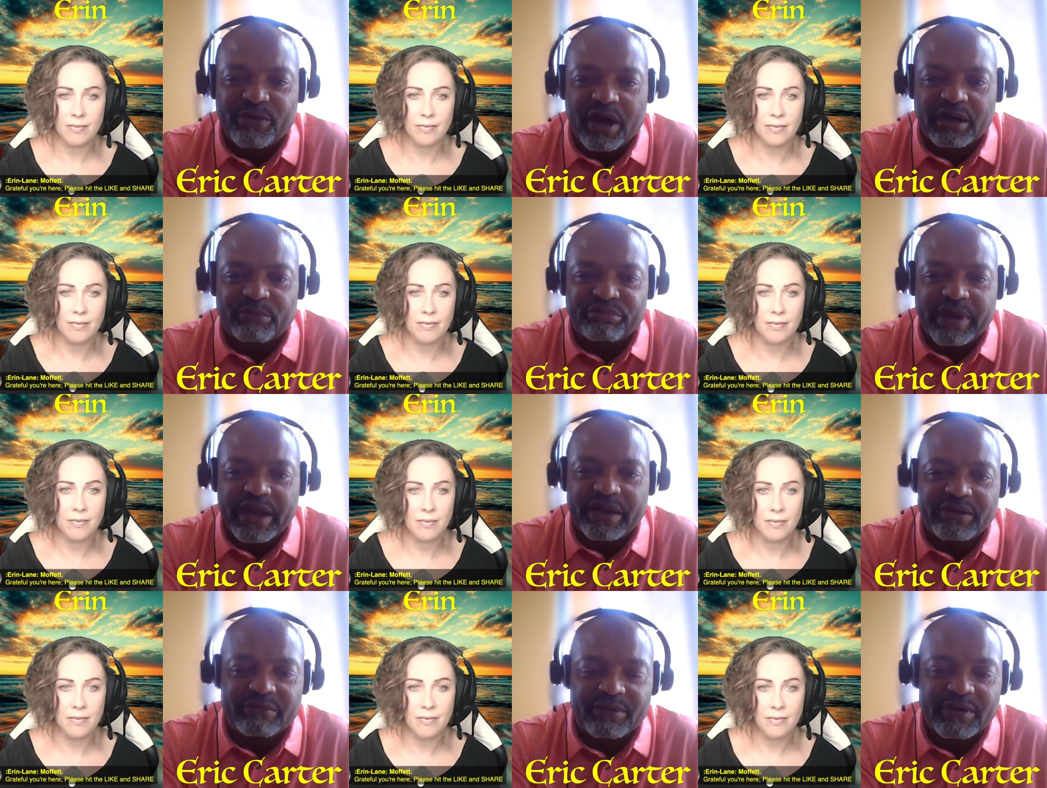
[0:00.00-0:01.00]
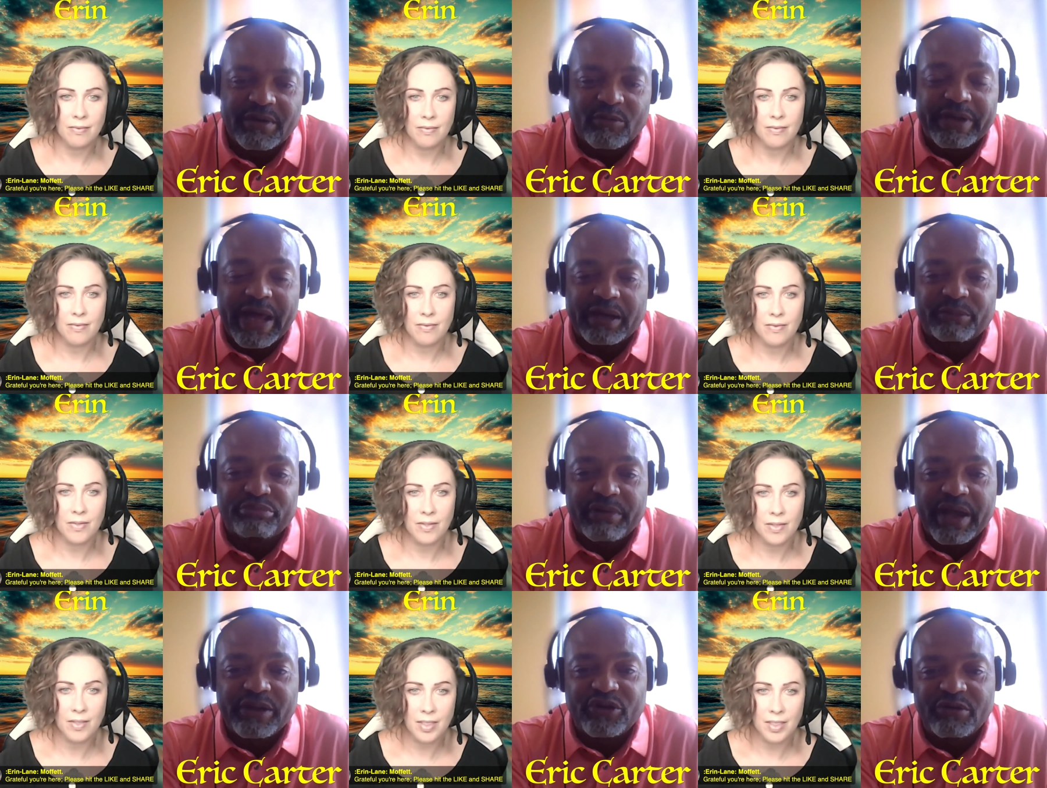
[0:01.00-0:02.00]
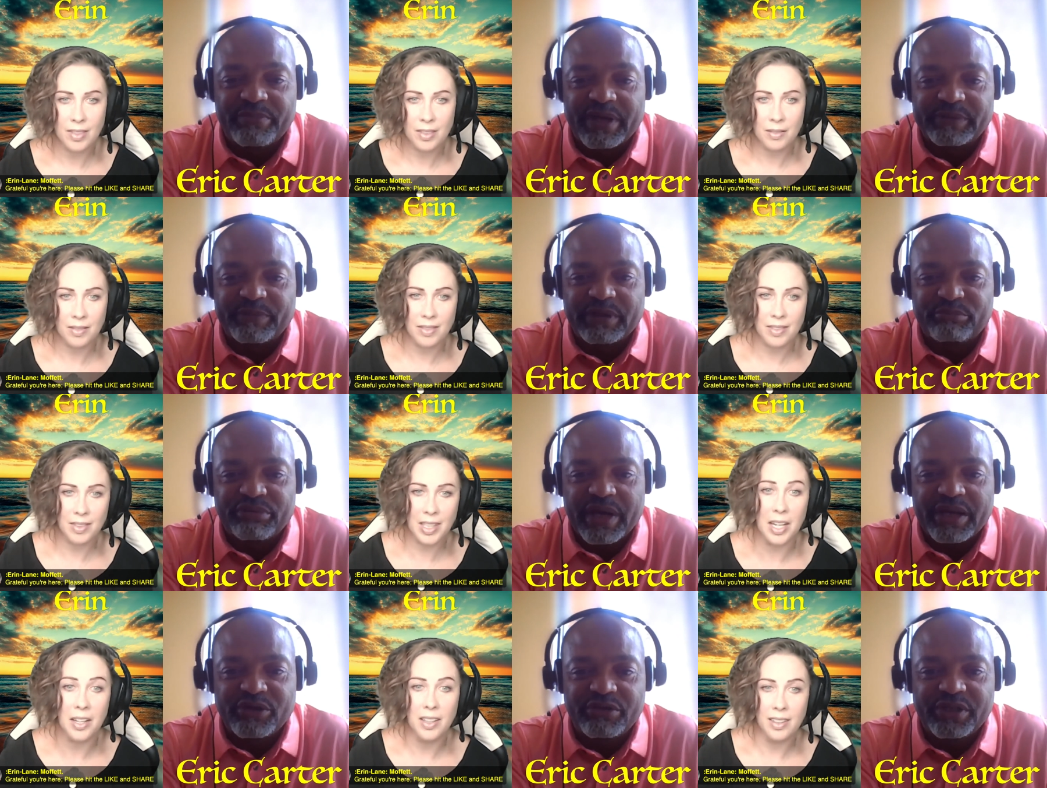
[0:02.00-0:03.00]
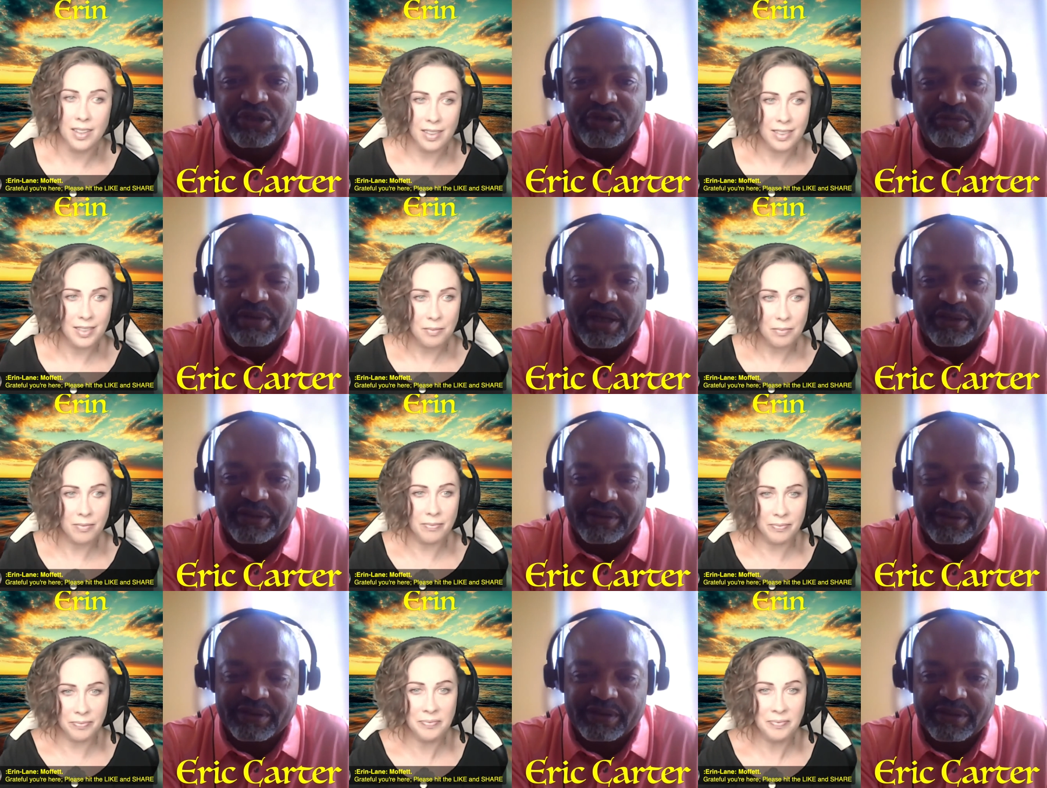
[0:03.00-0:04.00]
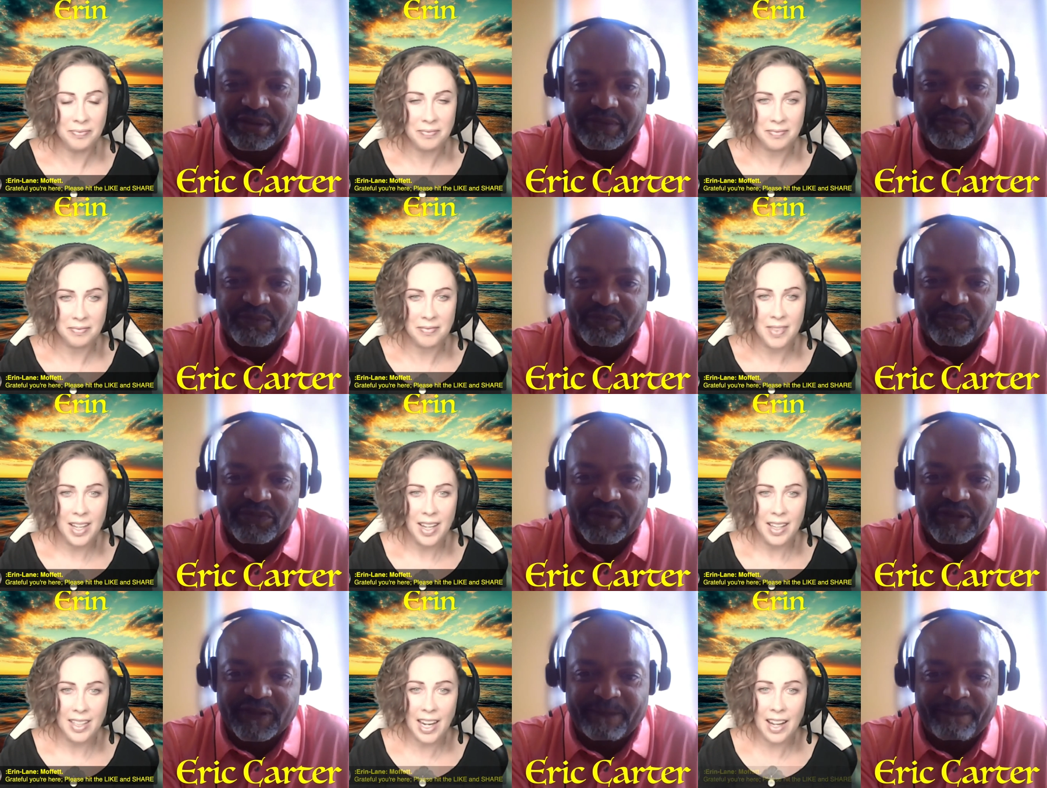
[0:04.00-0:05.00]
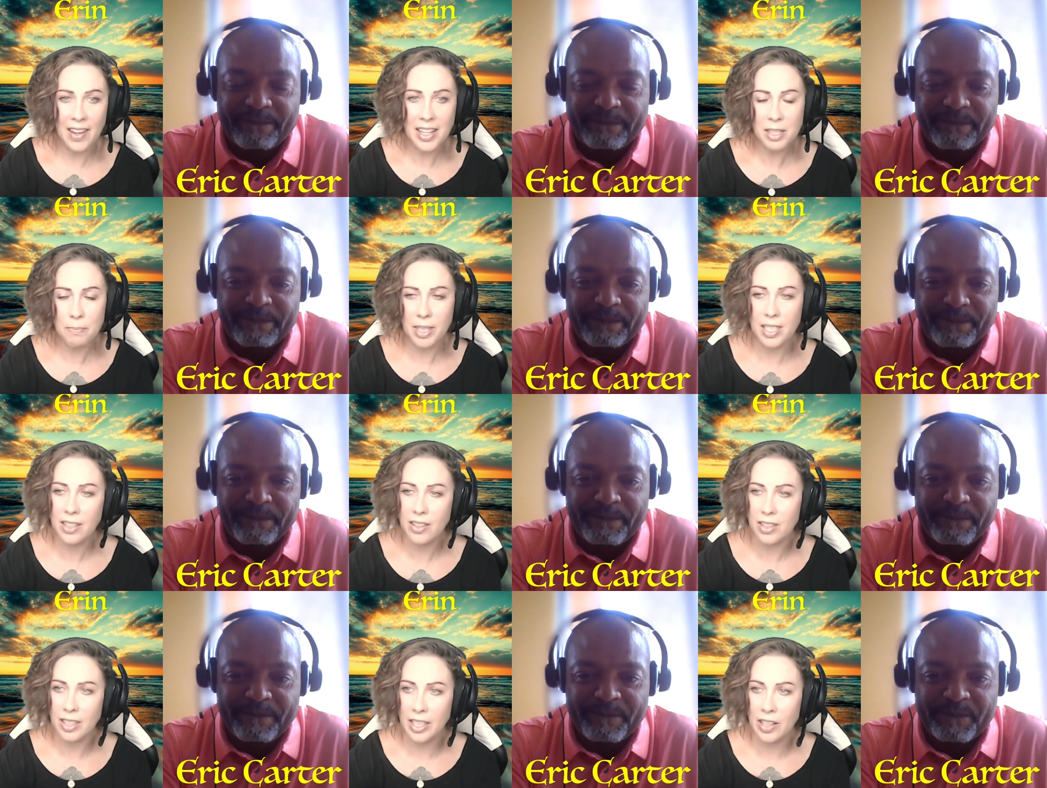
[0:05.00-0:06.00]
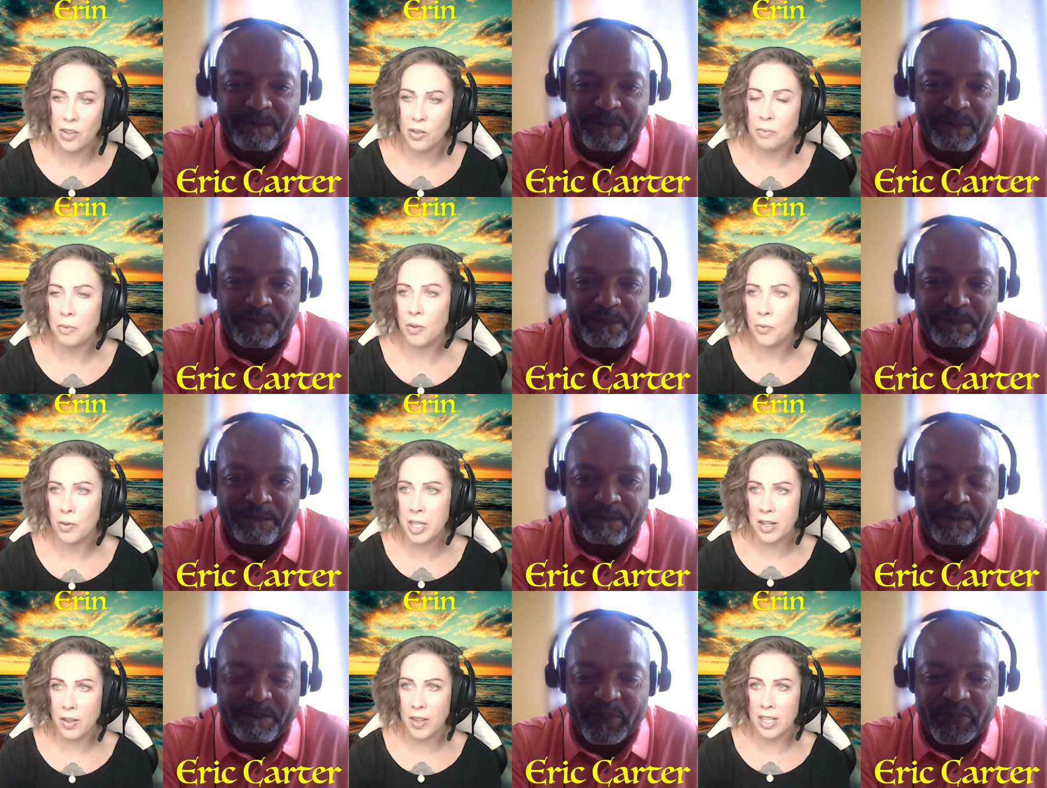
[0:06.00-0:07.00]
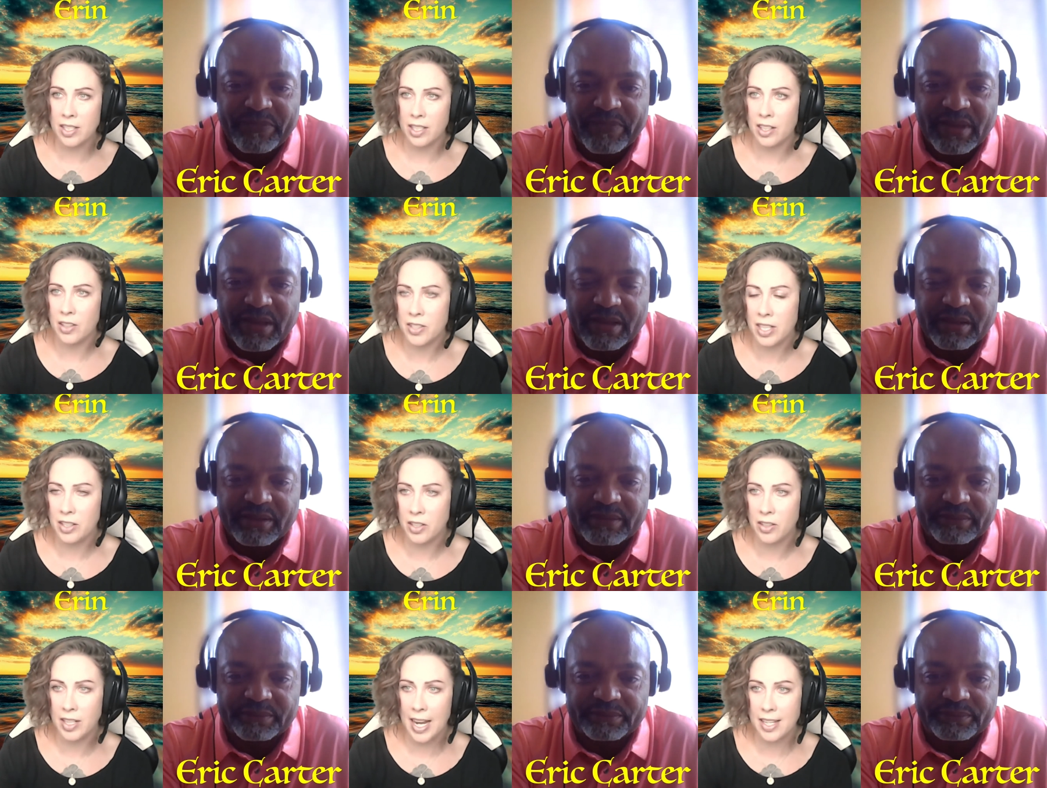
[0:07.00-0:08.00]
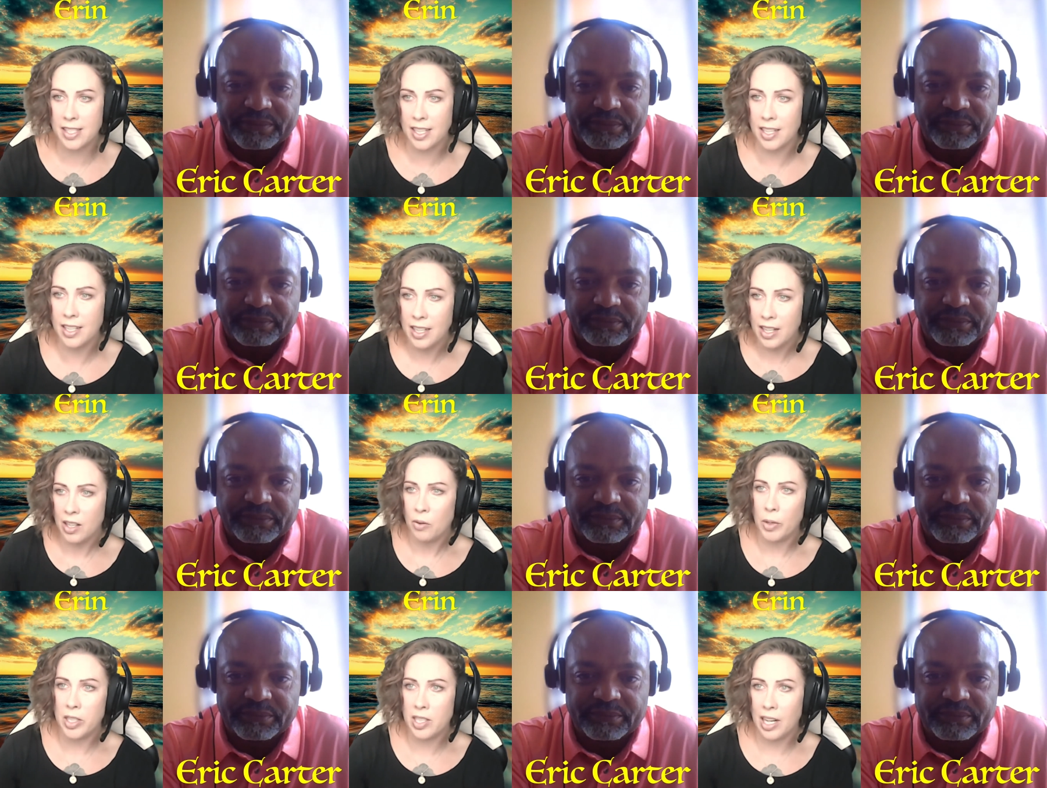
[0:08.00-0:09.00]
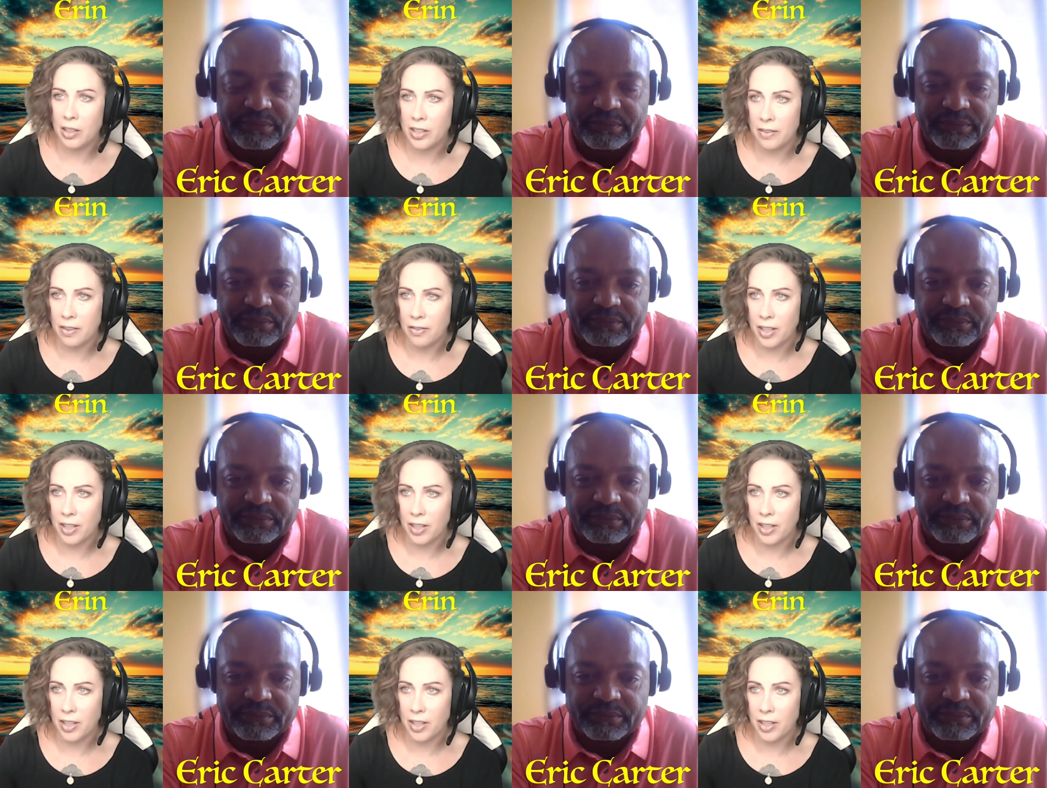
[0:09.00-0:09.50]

Speaker 1: just bought a brand, well, not a brand new bus, but a brand new to you bus.
Speaker 2: Mm-hmm. Yeah, and that's a big deal. You know, one of the things that you said your dad said, which I'll never